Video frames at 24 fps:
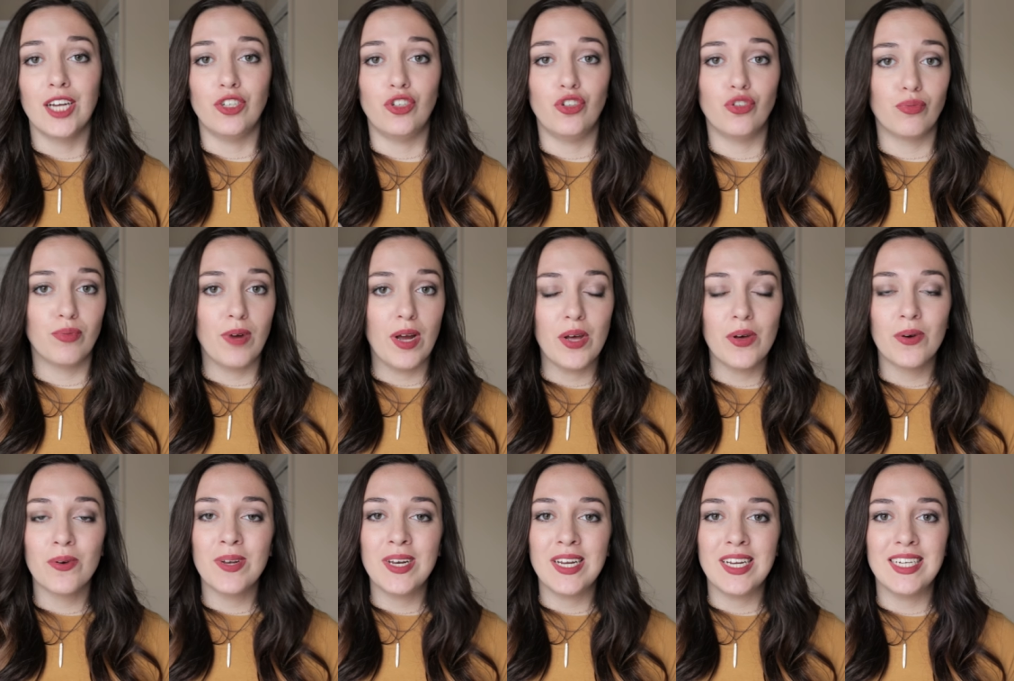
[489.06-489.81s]
A
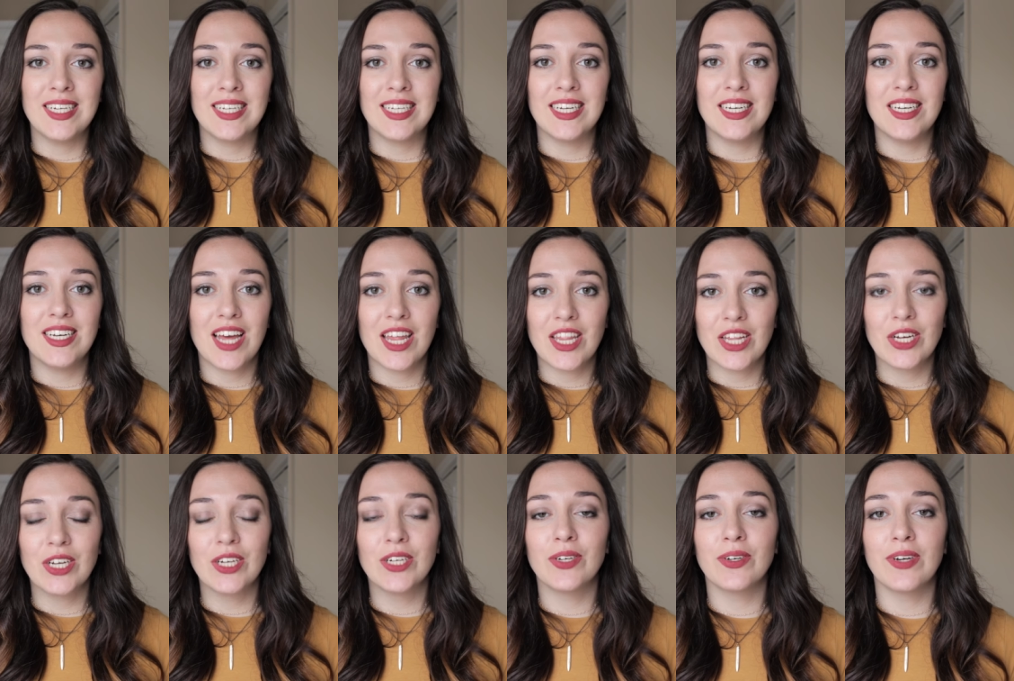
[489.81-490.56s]
drone is
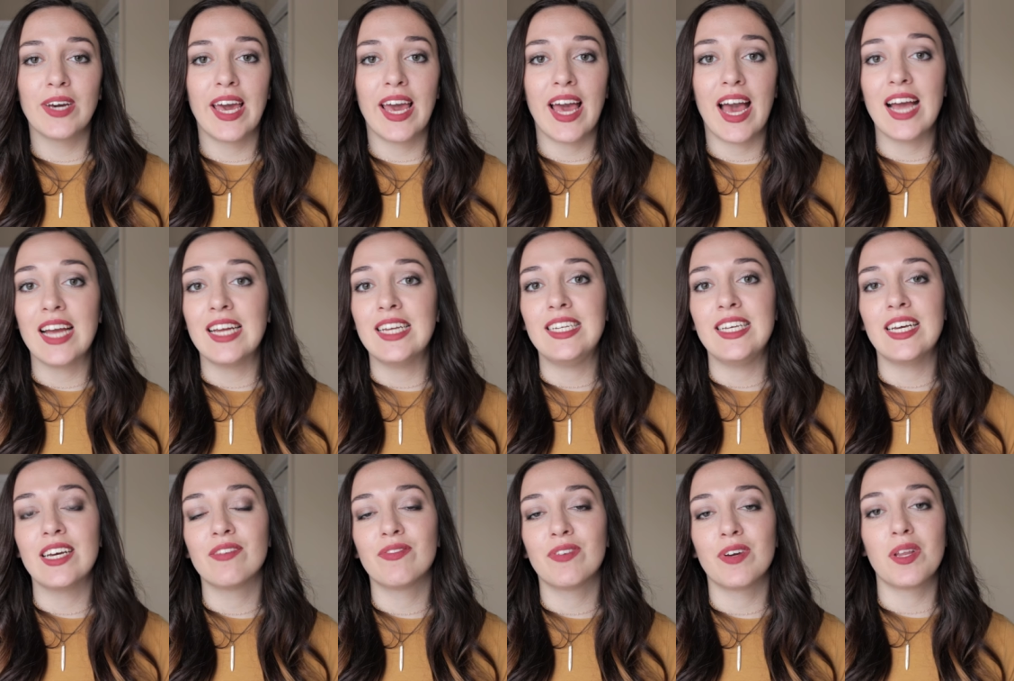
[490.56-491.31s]
another great
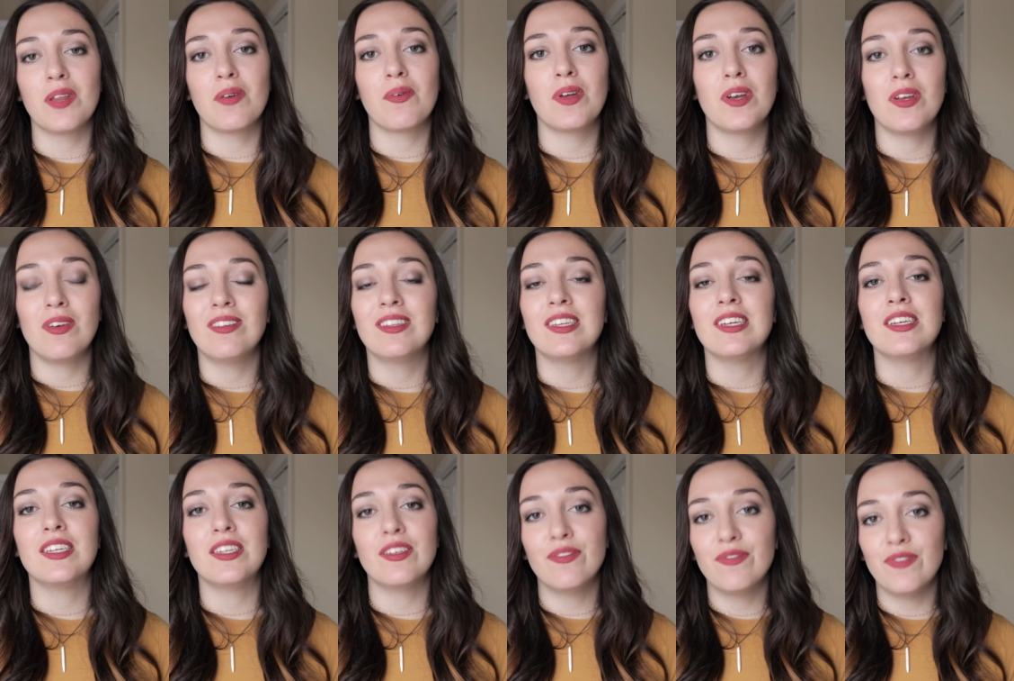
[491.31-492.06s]
idea for anyone who's
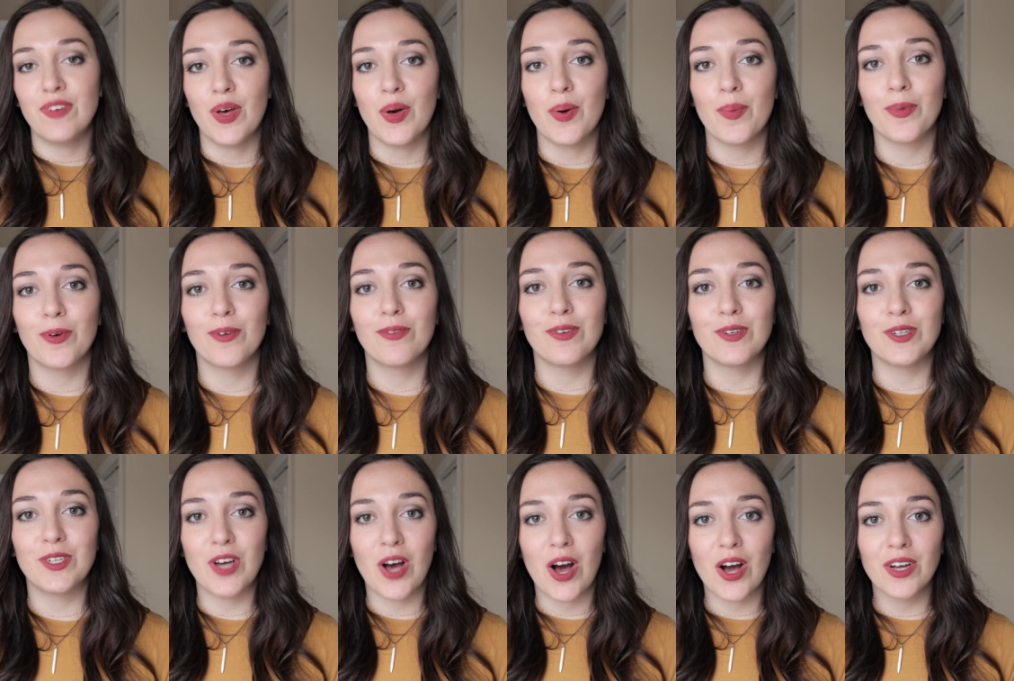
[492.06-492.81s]
into film or
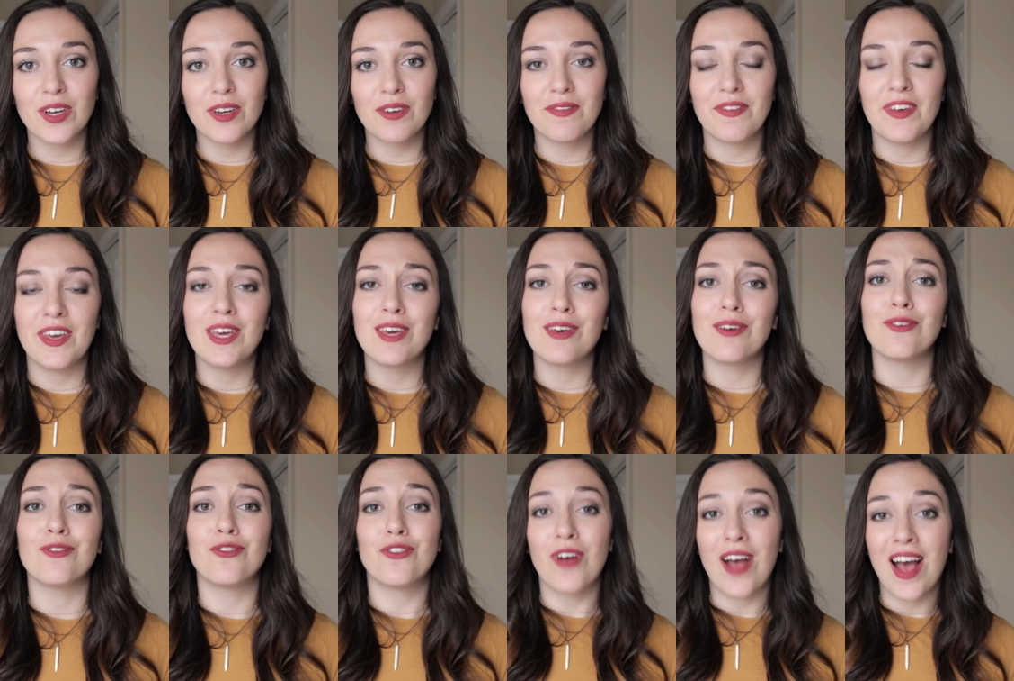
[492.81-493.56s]
photography
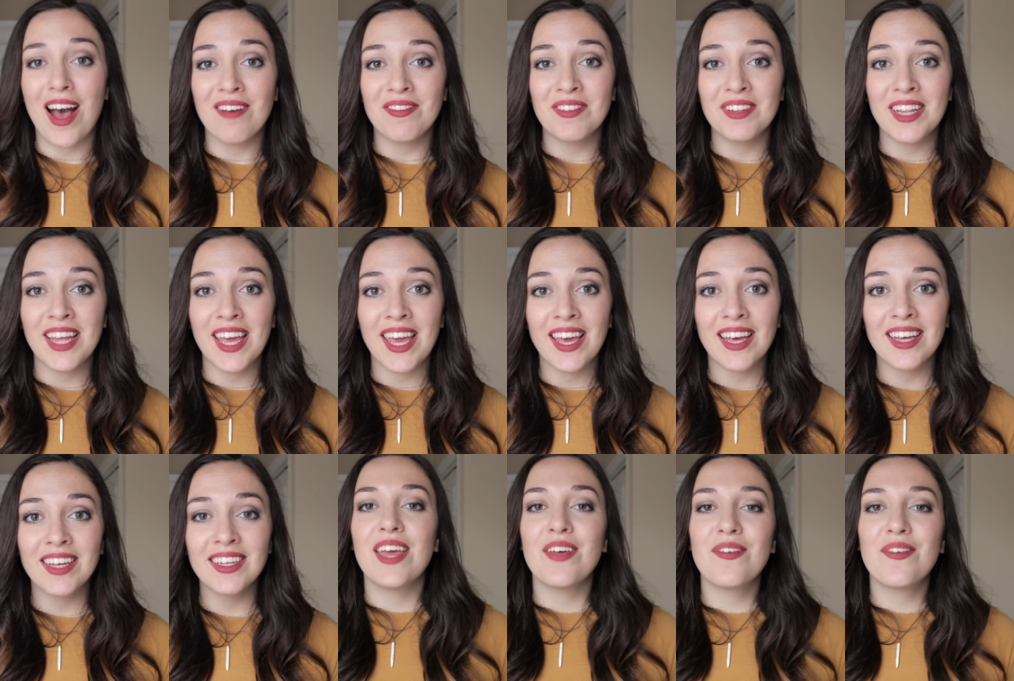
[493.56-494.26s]
or traveling.